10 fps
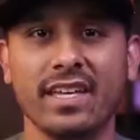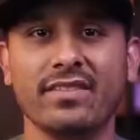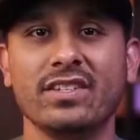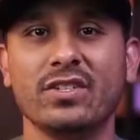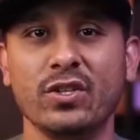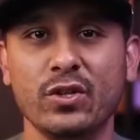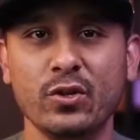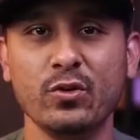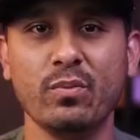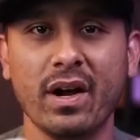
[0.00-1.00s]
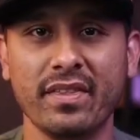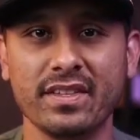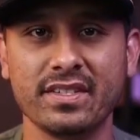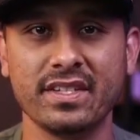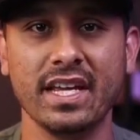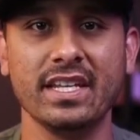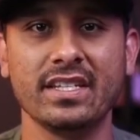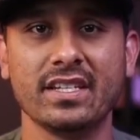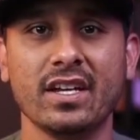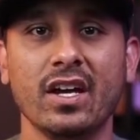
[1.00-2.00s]
given to you by the
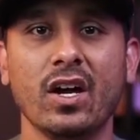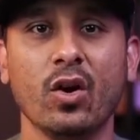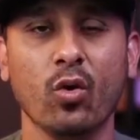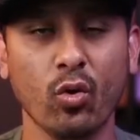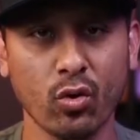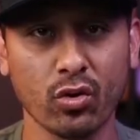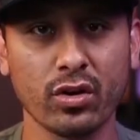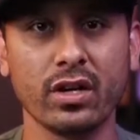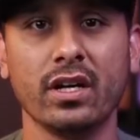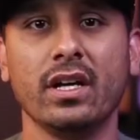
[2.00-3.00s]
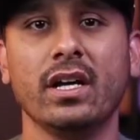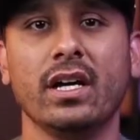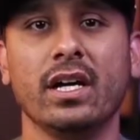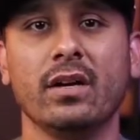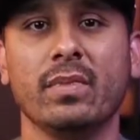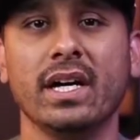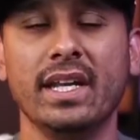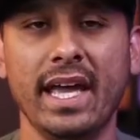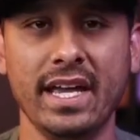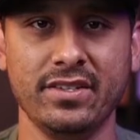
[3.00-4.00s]
state or
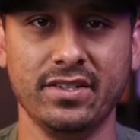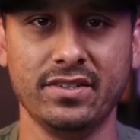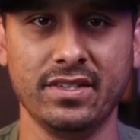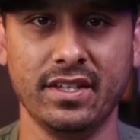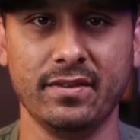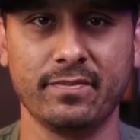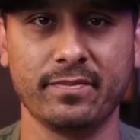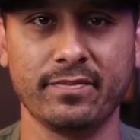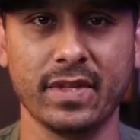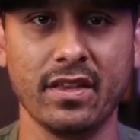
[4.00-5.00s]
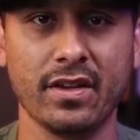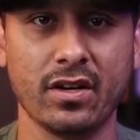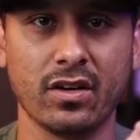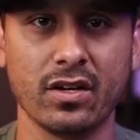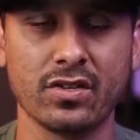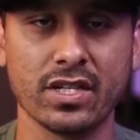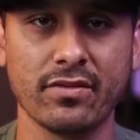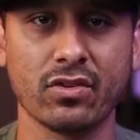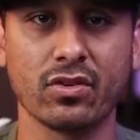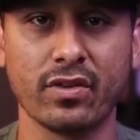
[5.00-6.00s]
an agency. There are
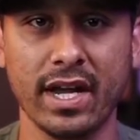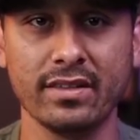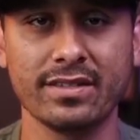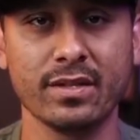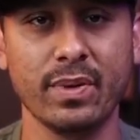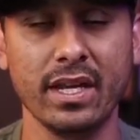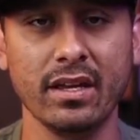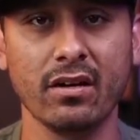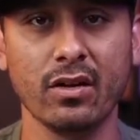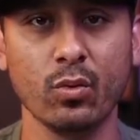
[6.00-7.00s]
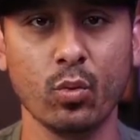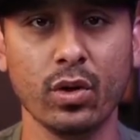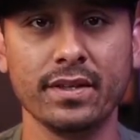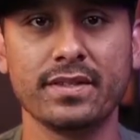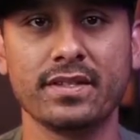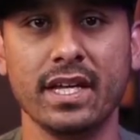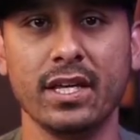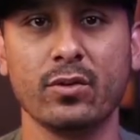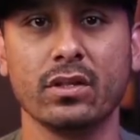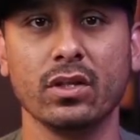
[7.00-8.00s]
several grants depending on what state
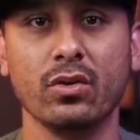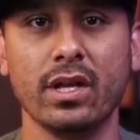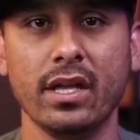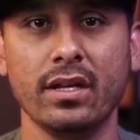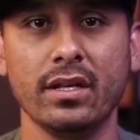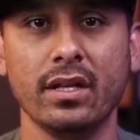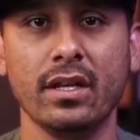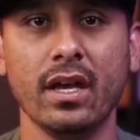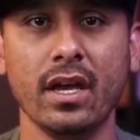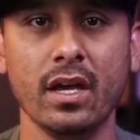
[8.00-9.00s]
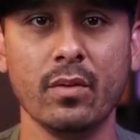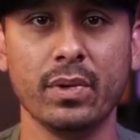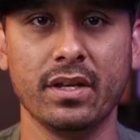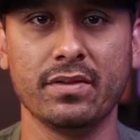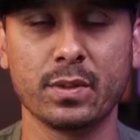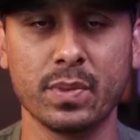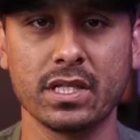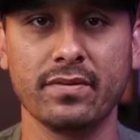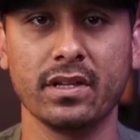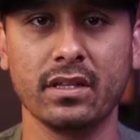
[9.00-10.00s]
you are located in, but
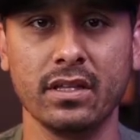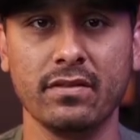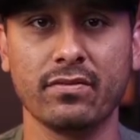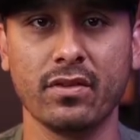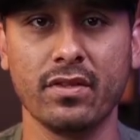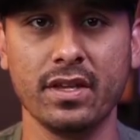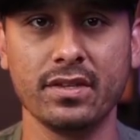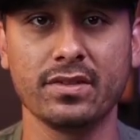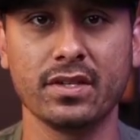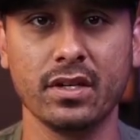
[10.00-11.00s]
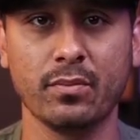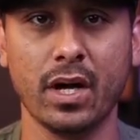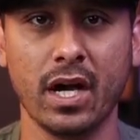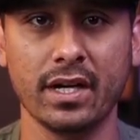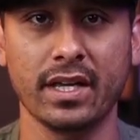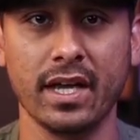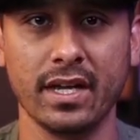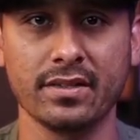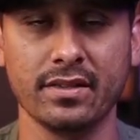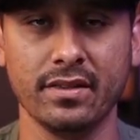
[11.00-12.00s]
specifically for this
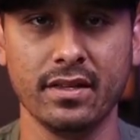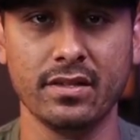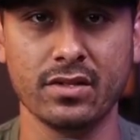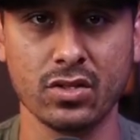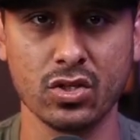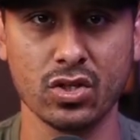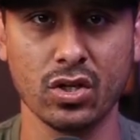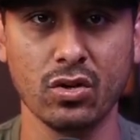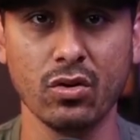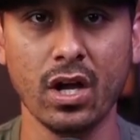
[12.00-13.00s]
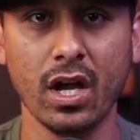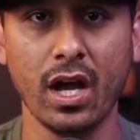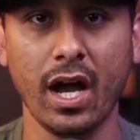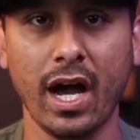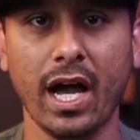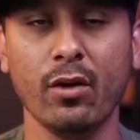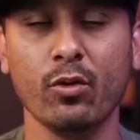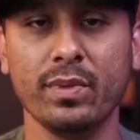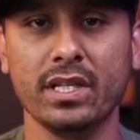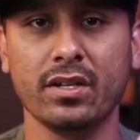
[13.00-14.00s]
podcast and this show, I
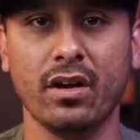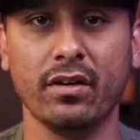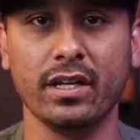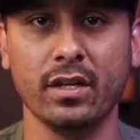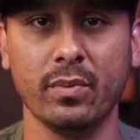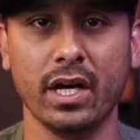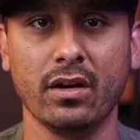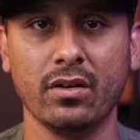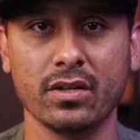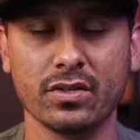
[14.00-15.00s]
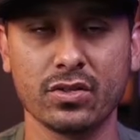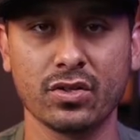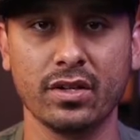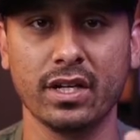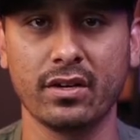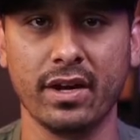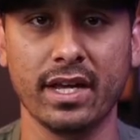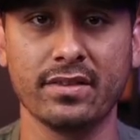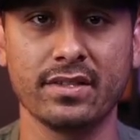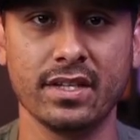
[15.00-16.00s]
will be talking about certain
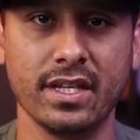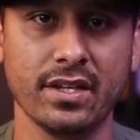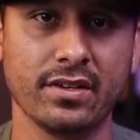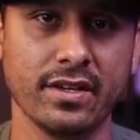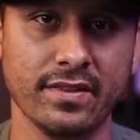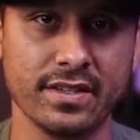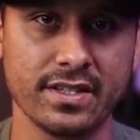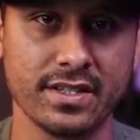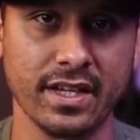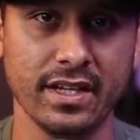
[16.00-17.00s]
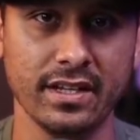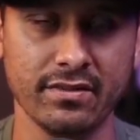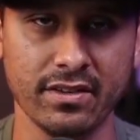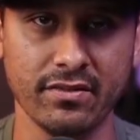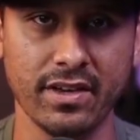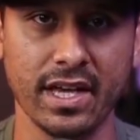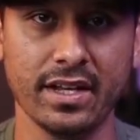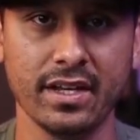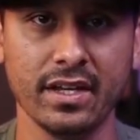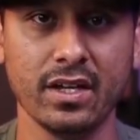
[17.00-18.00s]
grants here in the state of
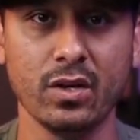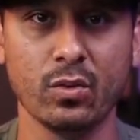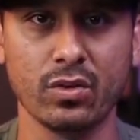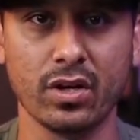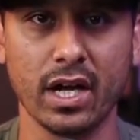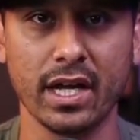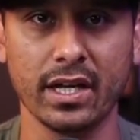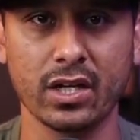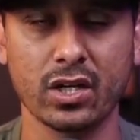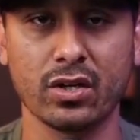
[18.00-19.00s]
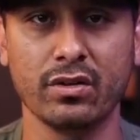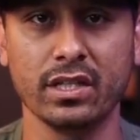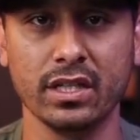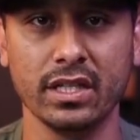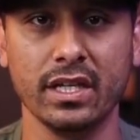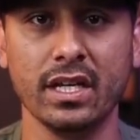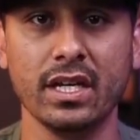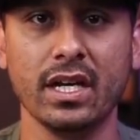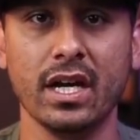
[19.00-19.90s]
Nevada where I currently